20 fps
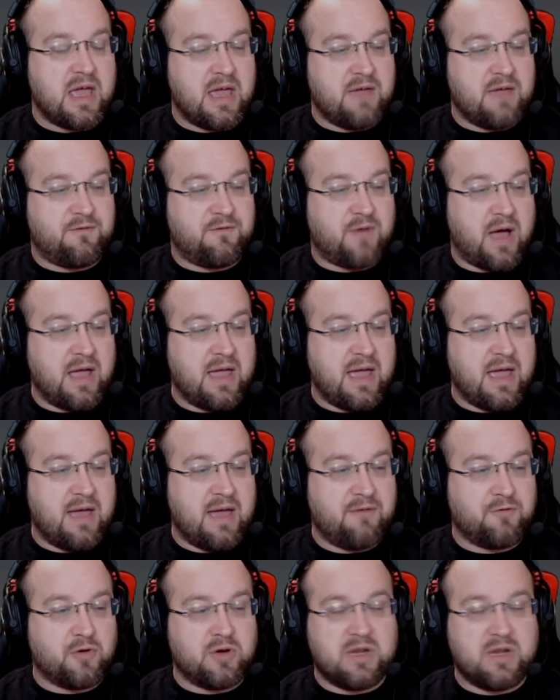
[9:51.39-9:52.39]
if I
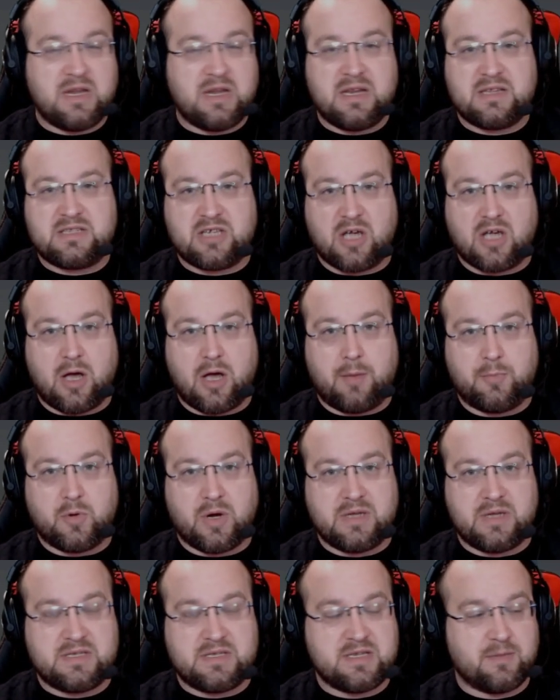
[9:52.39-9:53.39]
ever needed to
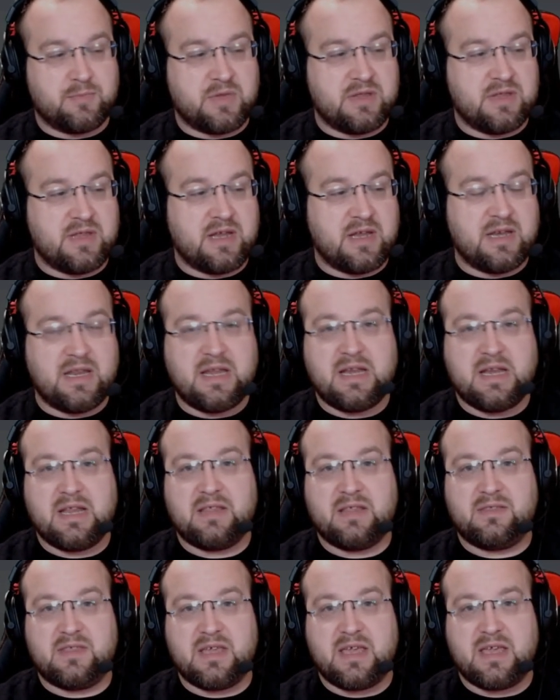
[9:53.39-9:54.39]
upgrade something that
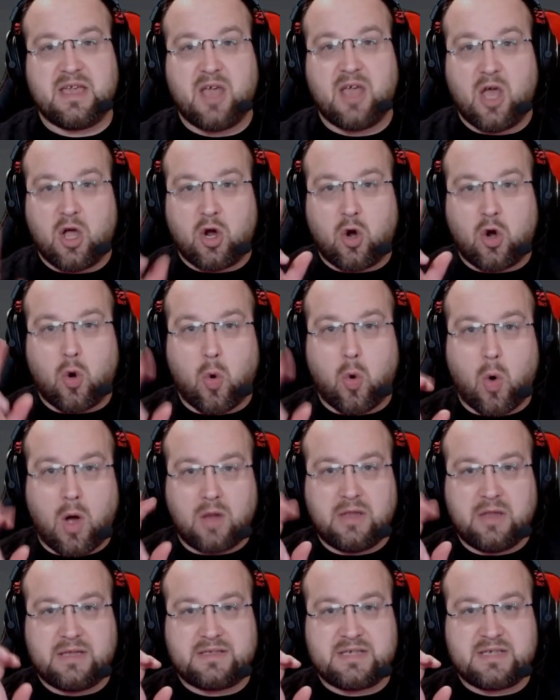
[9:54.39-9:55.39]
needed the
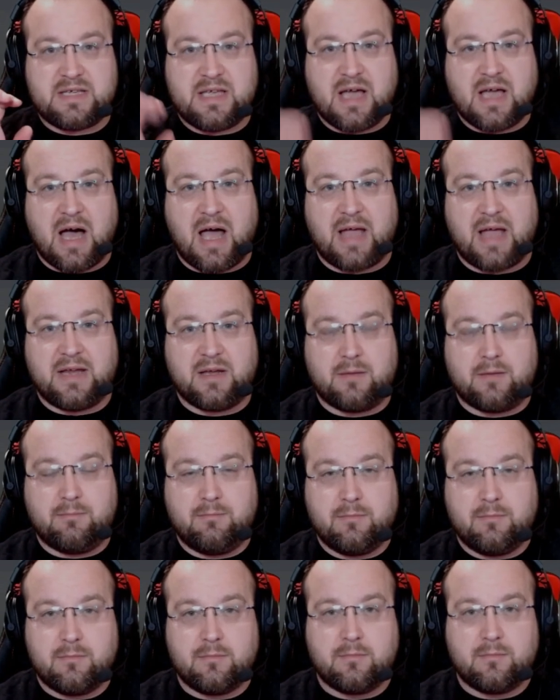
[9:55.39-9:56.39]
quality item,